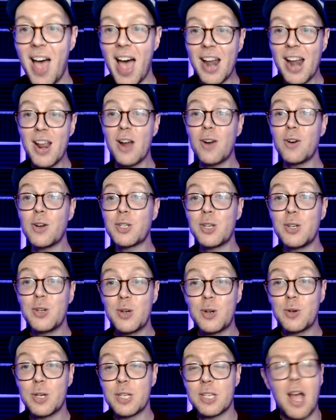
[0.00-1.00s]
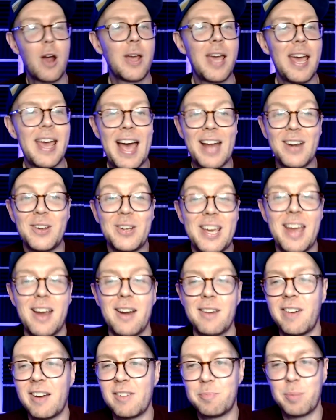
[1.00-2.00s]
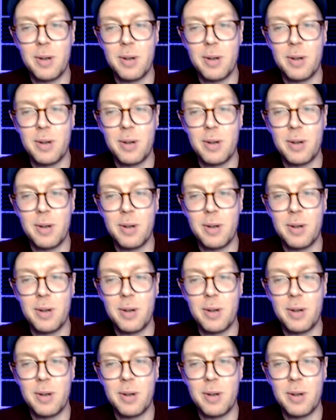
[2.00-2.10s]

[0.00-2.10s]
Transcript: Anaris and Urus. Okay, I don't care if I've